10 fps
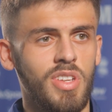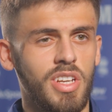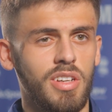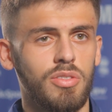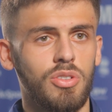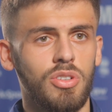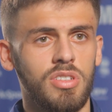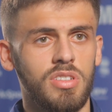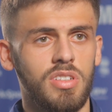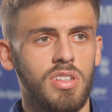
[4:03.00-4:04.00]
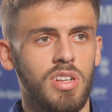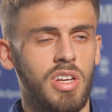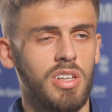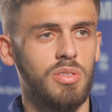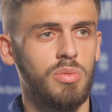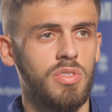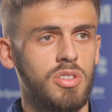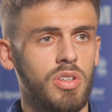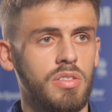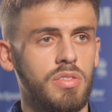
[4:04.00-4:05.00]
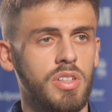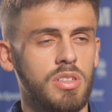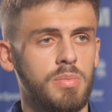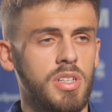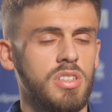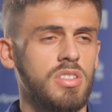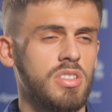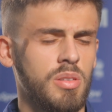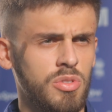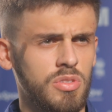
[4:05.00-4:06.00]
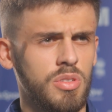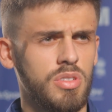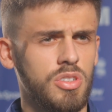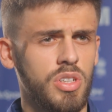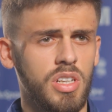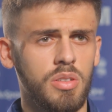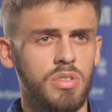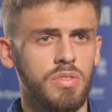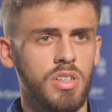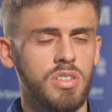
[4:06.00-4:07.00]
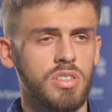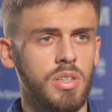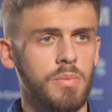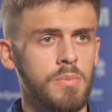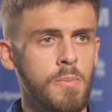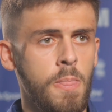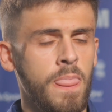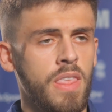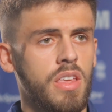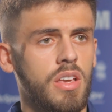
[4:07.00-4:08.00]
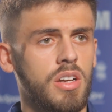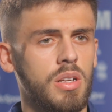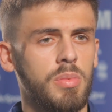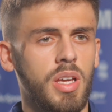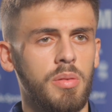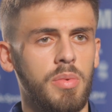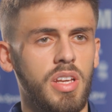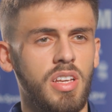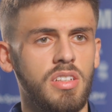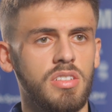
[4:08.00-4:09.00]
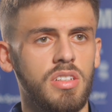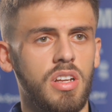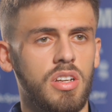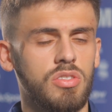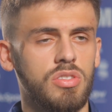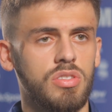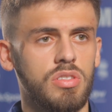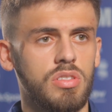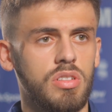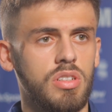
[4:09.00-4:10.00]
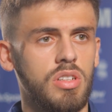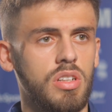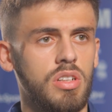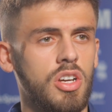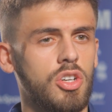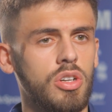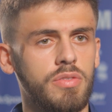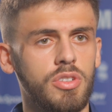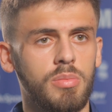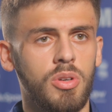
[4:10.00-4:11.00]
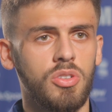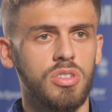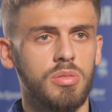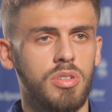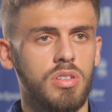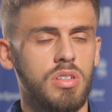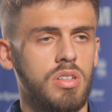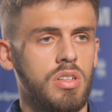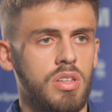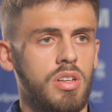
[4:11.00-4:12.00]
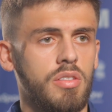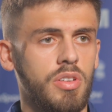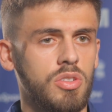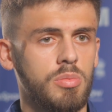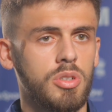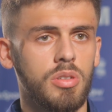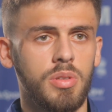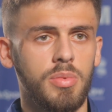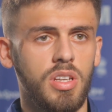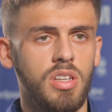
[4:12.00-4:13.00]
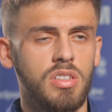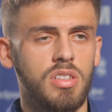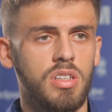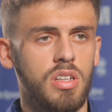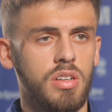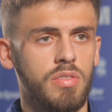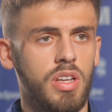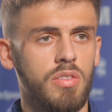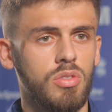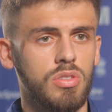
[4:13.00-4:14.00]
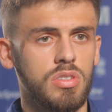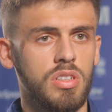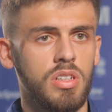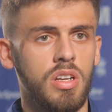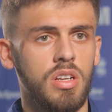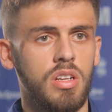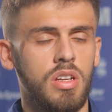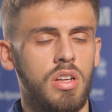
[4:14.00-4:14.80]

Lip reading: Yeah, of course. Like, with the 23s, especially since I moved up to training with the first team, it kind of became a bit easy. Like, I was just not going through the motions, but things were becoming a bit easier, and I think everyone could see that.